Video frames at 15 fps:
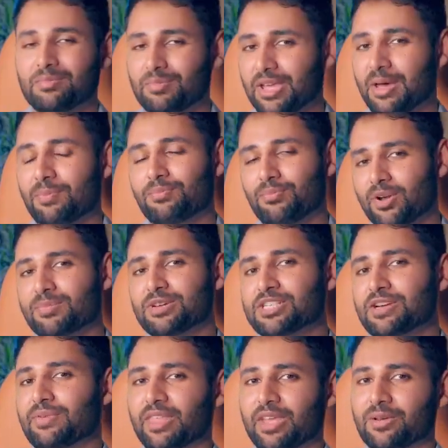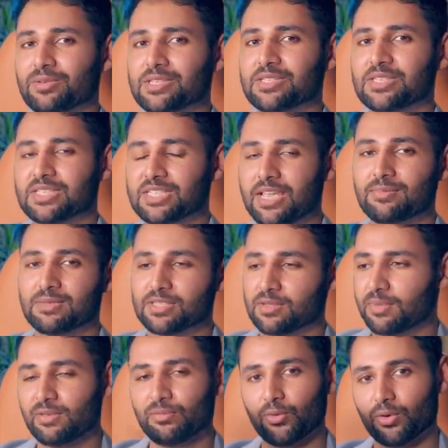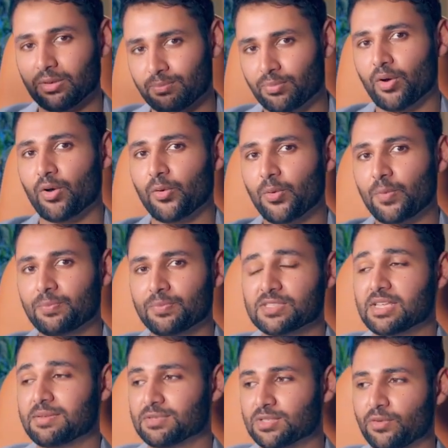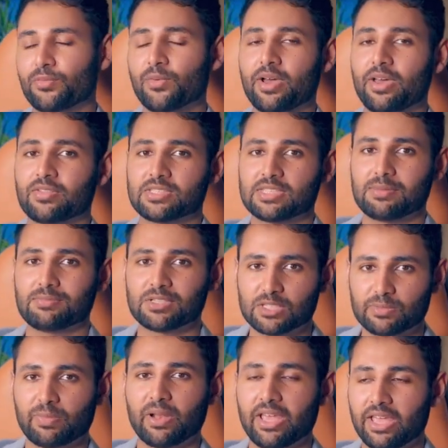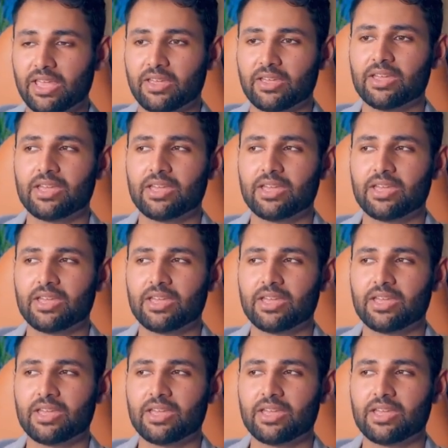But yeah, pretty much everything else is the same as the P40 Pro. The same software, the same display,